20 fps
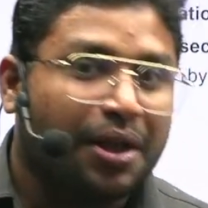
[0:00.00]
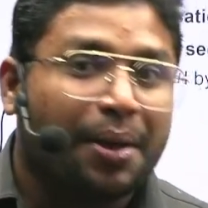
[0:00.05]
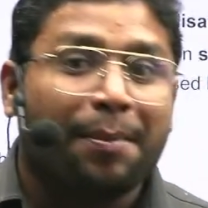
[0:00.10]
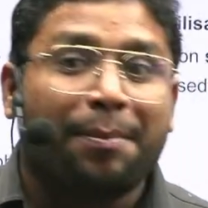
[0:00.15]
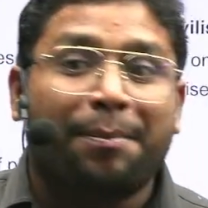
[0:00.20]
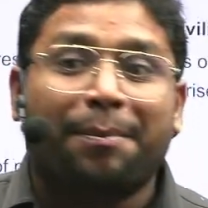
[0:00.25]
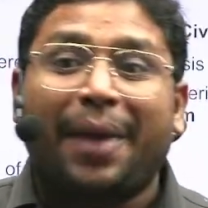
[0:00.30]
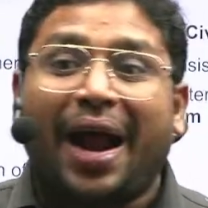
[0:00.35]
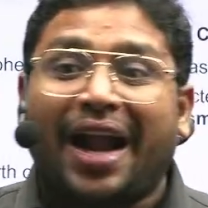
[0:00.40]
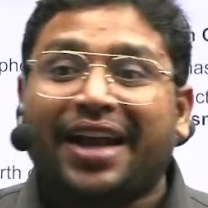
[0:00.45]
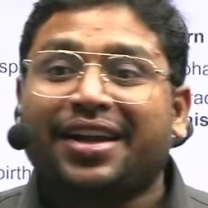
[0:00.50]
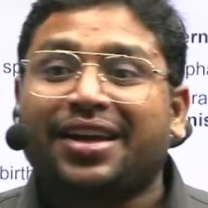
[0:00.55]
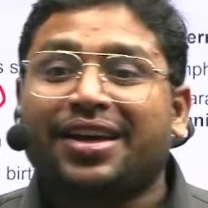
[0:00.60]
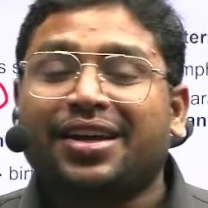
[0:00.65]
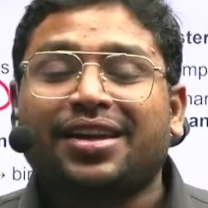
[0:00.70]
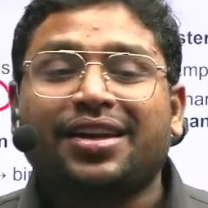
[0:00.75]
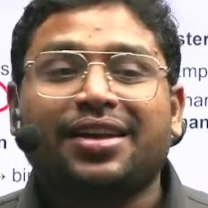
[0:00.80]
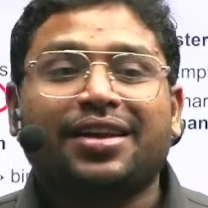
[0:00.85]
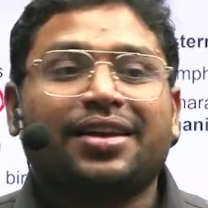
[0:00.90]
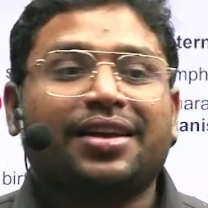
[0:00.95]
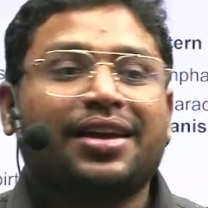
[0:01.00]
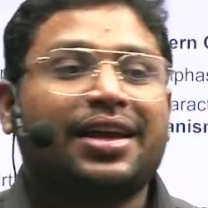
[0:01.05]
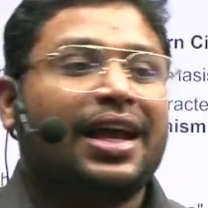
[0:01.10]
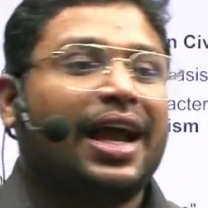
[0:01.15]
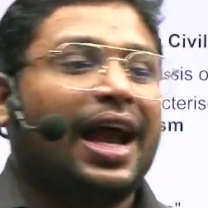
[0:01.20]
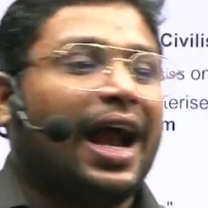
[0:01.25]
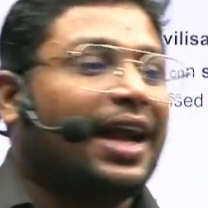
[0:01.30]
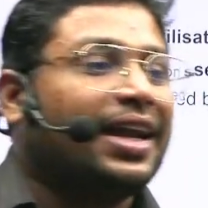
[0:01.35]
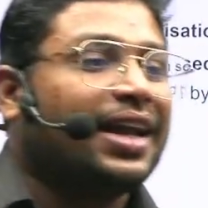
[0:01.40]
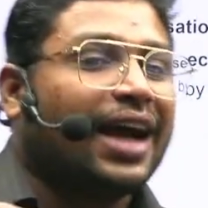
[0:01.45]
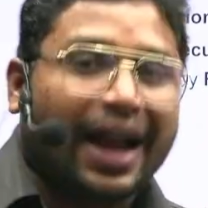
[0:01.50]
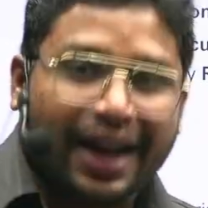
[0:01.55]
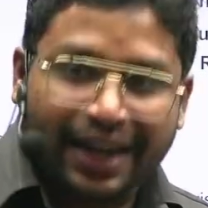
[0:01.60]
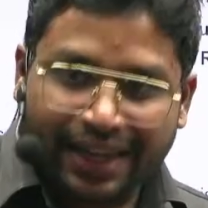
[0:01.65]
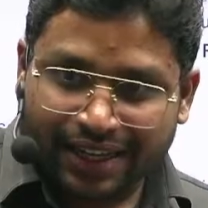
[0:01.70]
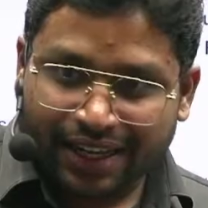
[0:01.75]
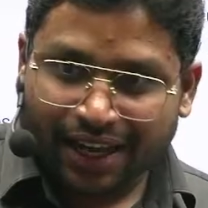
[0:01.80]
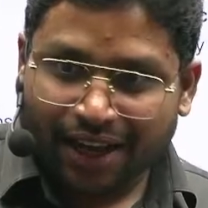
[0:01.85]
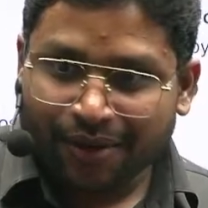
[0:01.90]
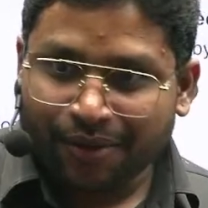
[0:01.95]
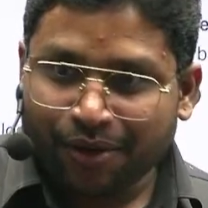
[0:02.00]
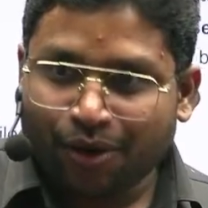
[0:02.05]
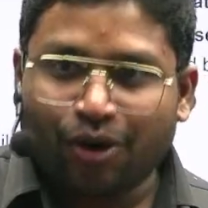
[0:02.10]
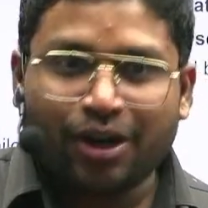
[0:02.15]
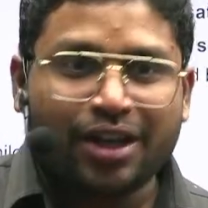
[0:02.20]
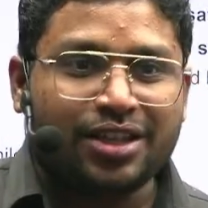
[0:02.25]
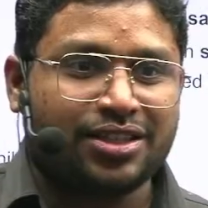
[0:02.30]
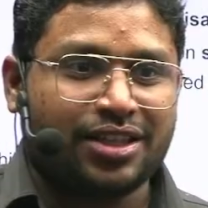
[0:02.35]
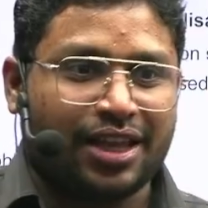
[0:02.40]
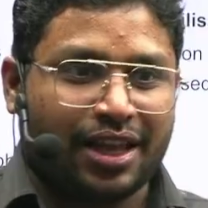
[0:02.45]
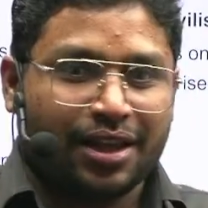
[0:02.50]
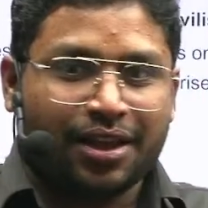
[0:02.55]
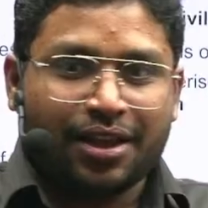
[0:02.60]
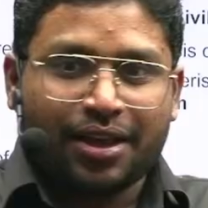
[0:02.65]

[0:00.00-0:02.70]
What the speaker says: Matter and idea, or let's say,